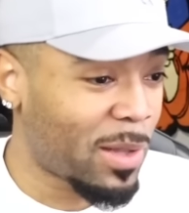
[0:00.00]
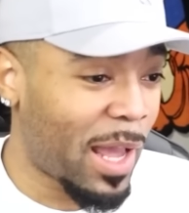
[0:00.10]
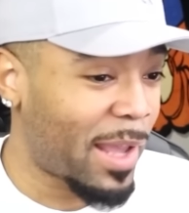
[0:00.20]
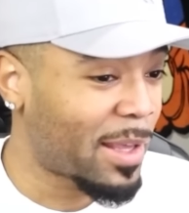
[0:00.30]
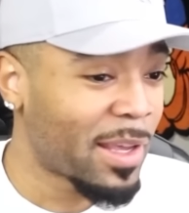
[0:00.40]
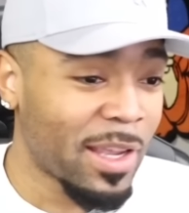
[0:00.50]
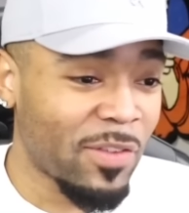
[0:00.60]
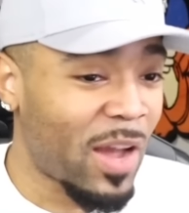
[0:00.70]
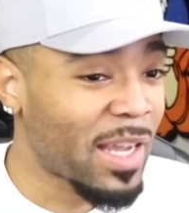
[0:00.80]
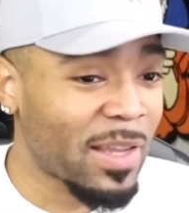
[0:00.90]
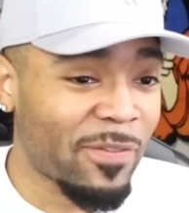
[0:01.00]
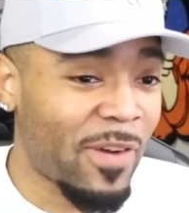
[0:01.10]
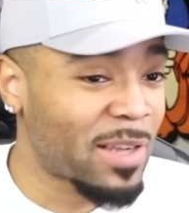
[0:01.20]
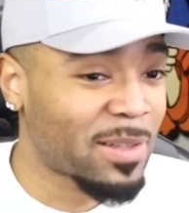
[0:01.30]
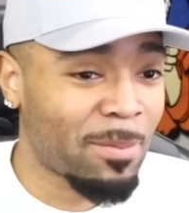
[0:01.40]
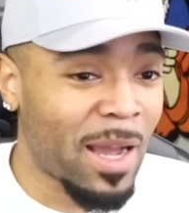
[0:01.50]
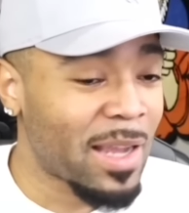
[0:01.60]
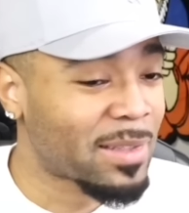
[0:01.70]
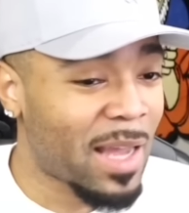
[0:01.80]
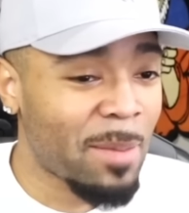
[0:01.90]
Like, if I find some
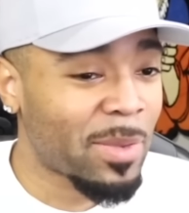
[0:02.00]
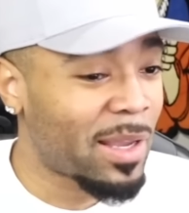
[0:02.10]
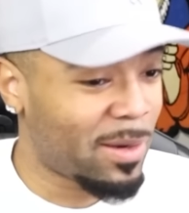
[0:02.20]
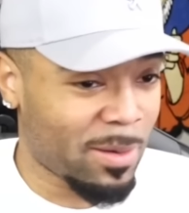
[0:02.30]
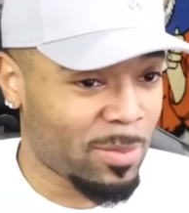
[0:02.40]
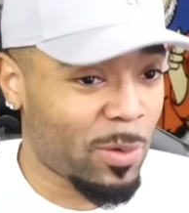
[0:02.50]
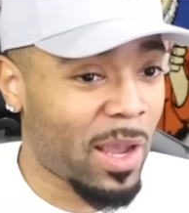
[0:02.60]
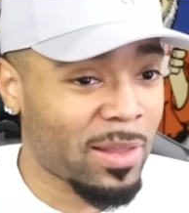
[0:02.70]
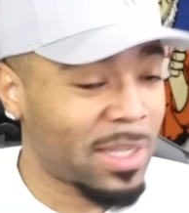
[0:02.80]
mics, I'm getting them, okay?